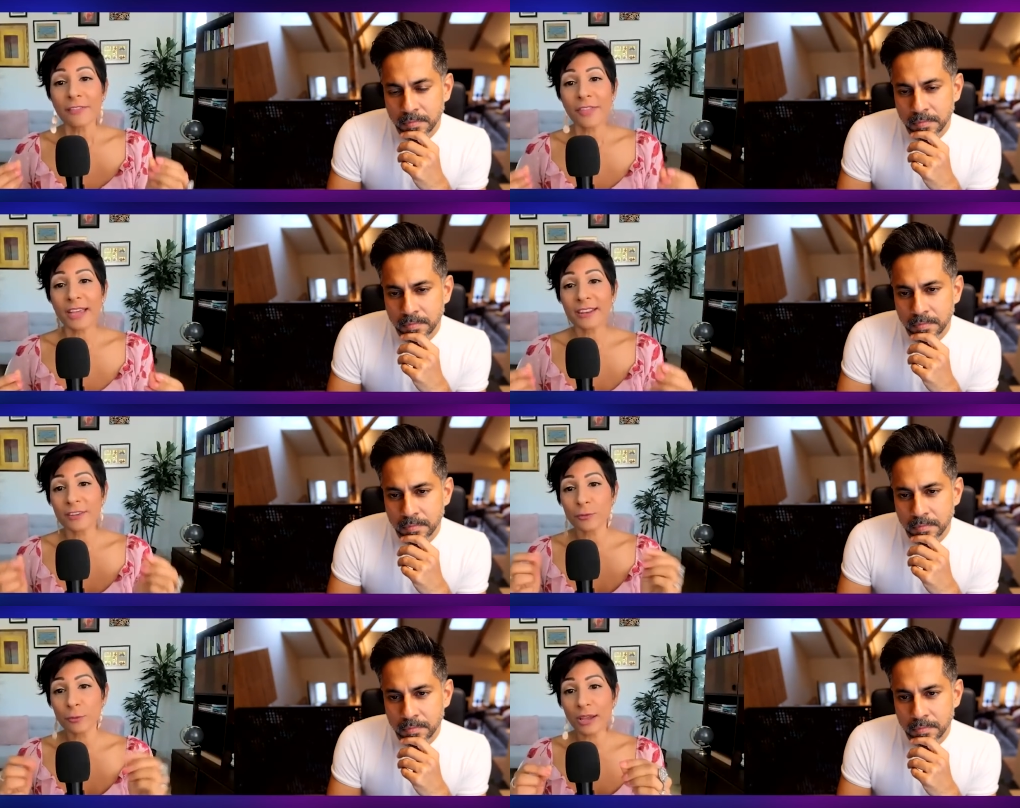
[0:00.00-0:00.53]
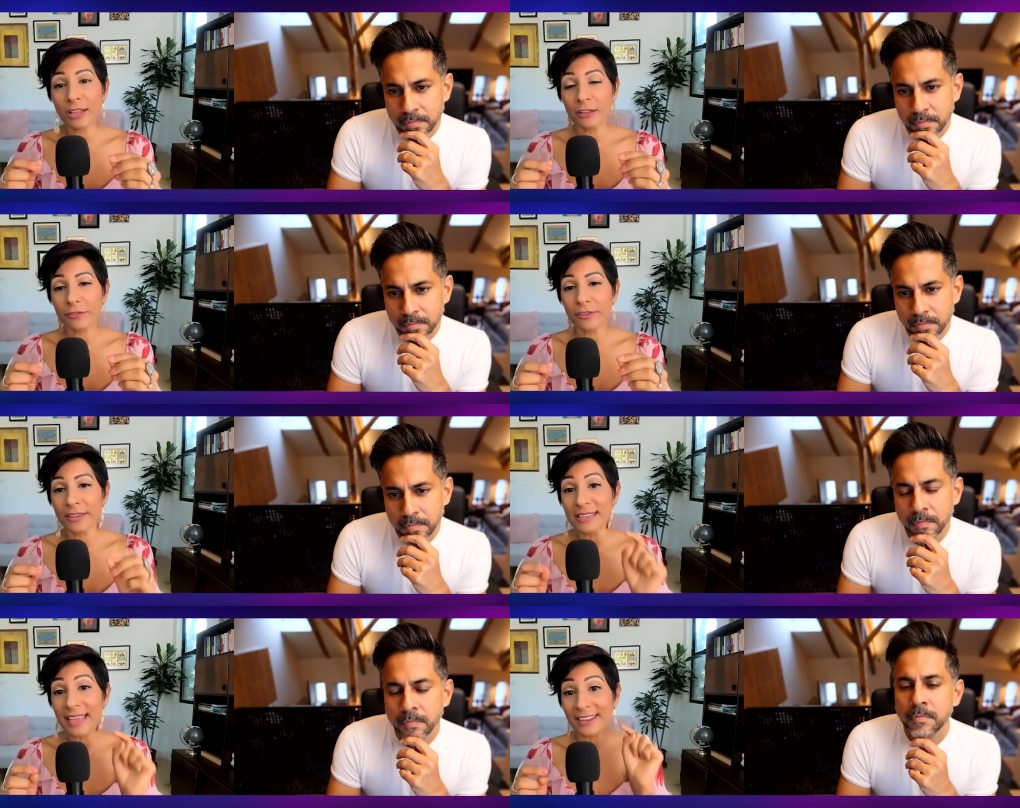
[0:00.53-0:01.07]
Speaker 1: that is
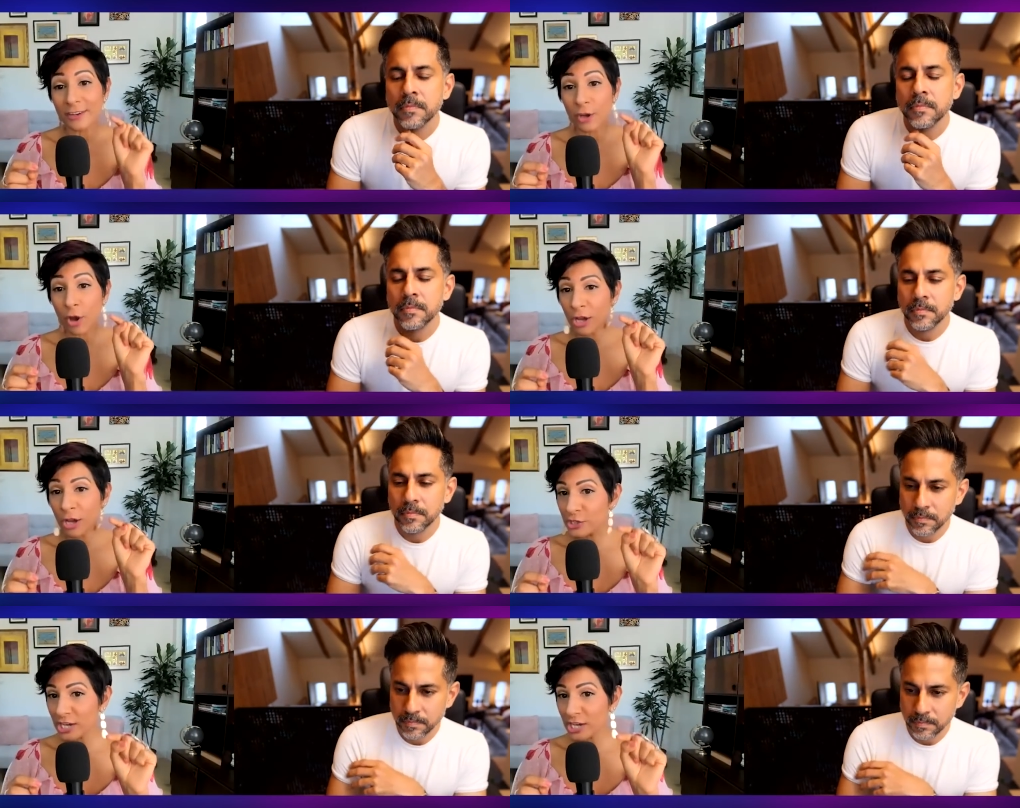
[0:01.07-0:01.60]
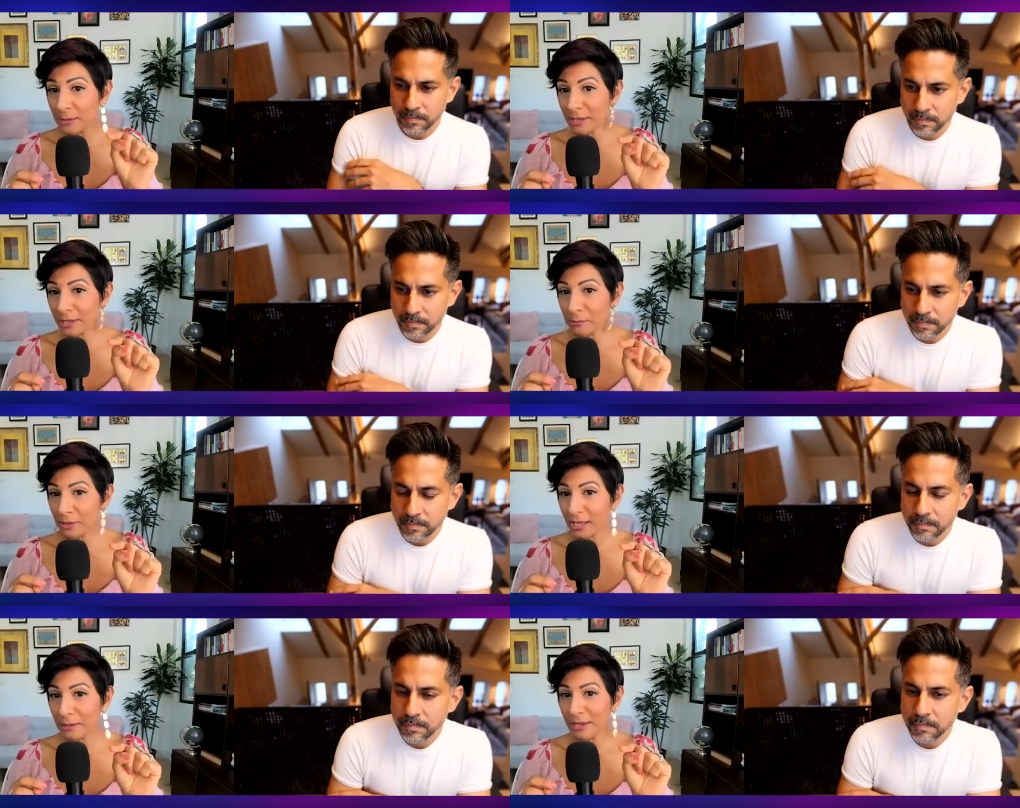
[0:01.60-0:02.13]
relevant, and
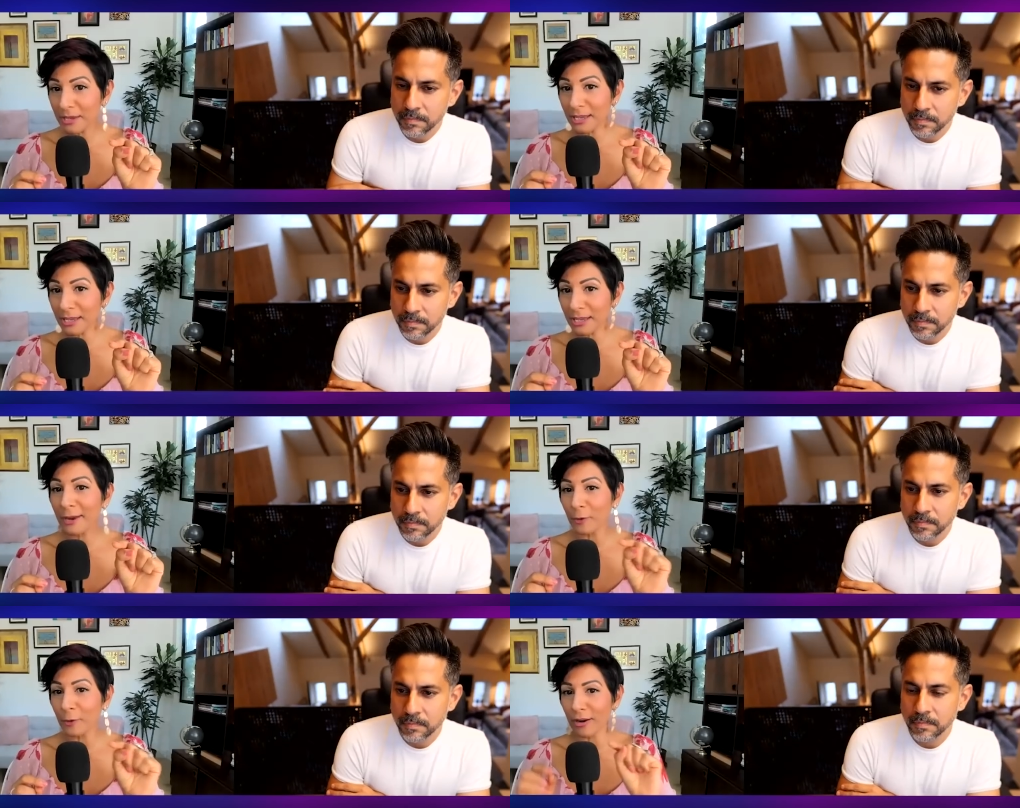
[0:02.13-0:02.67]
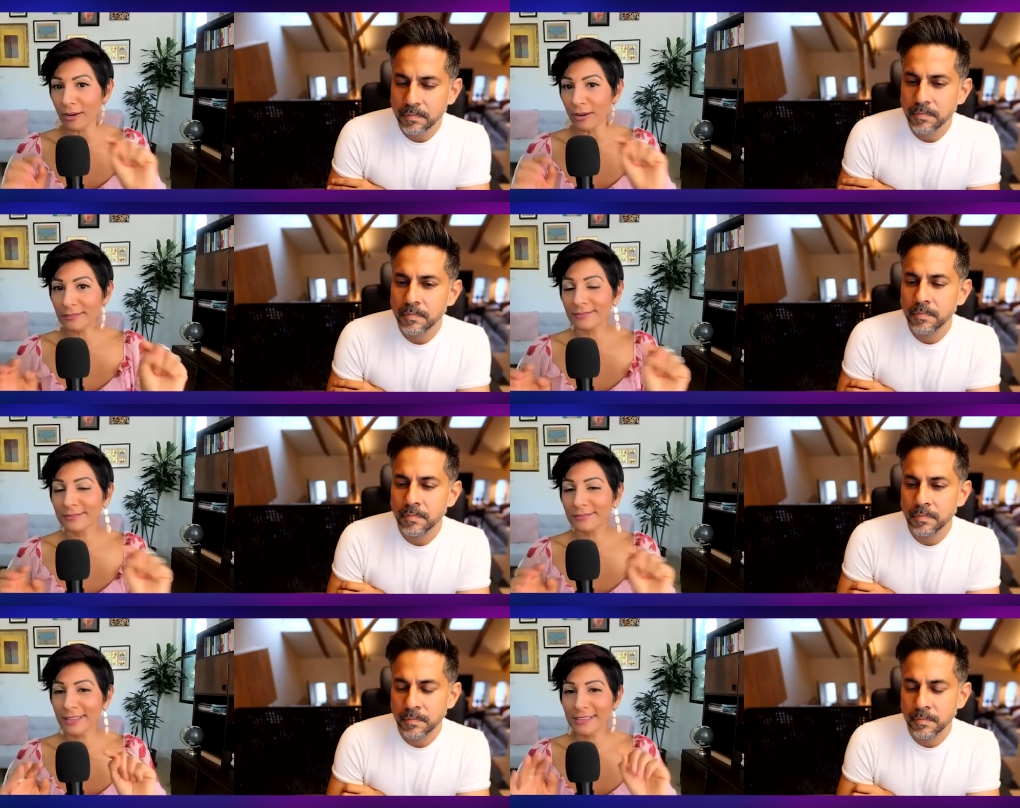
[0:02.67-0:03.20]
non-shaming, blaming, and make
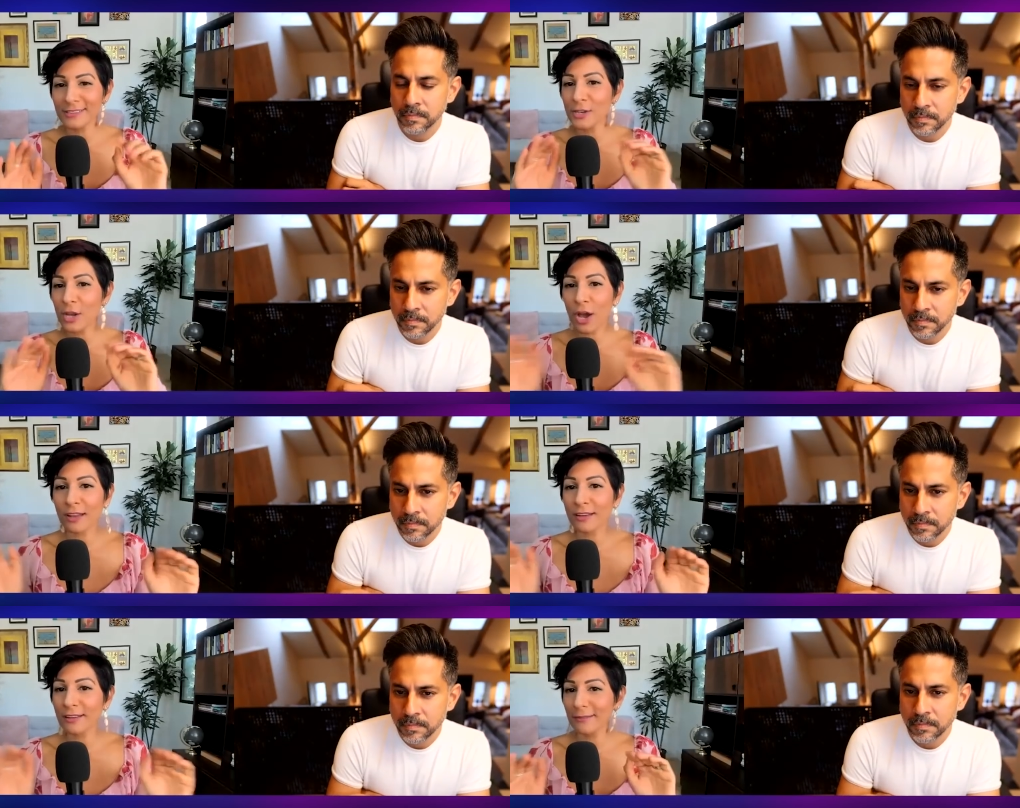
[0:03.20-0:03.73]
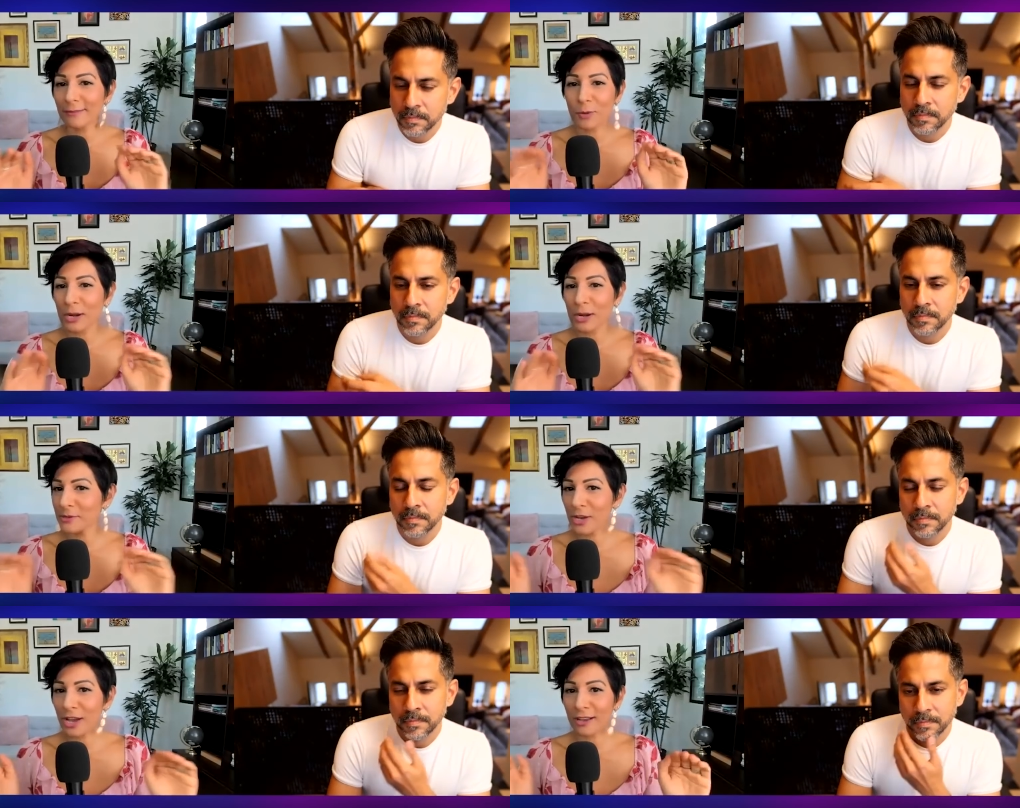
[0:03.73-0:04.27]
wrong. That's not what
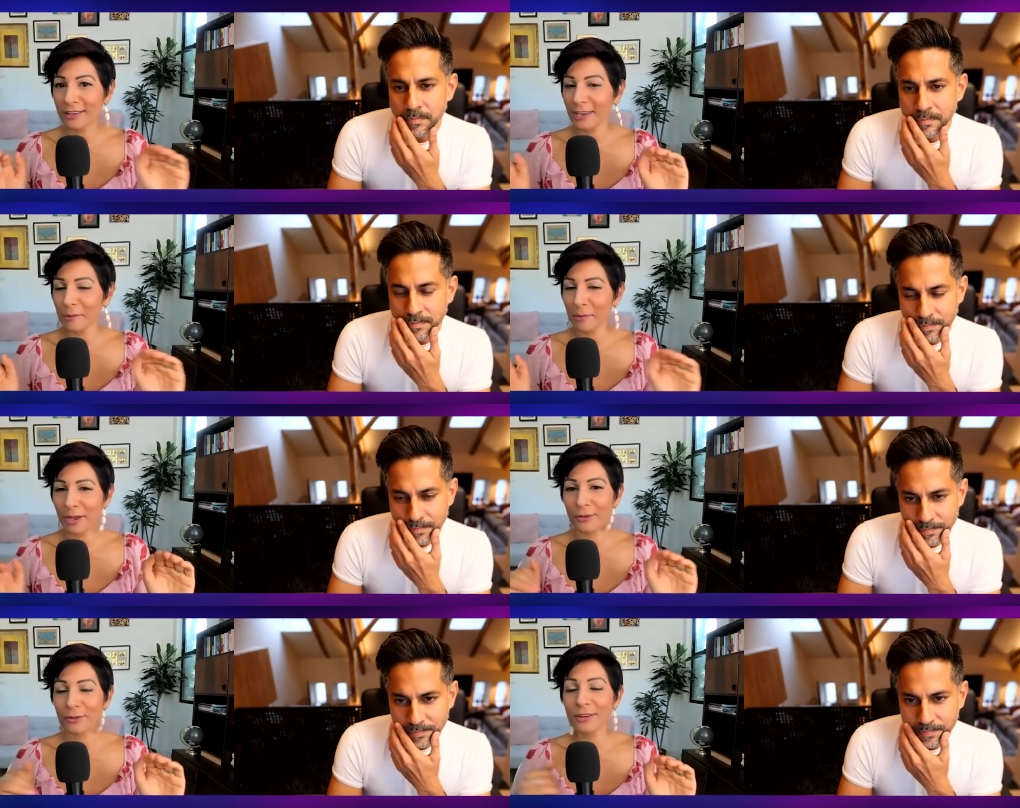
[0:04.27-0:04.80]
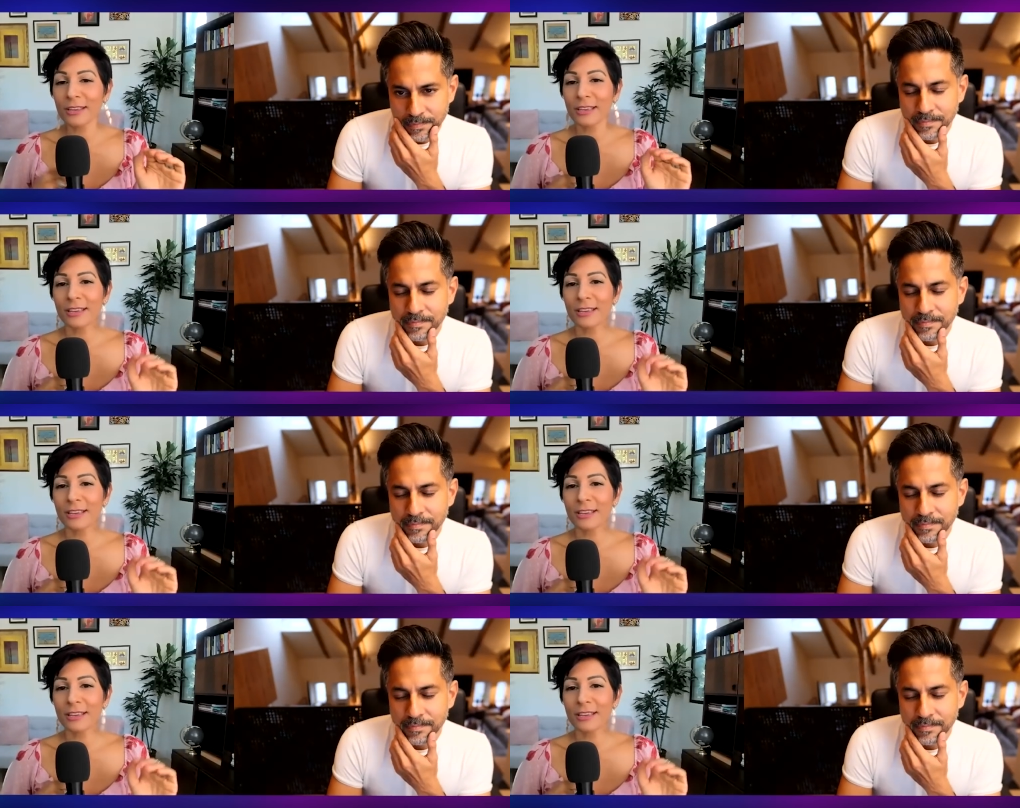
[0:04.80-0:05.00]
I'm talking about.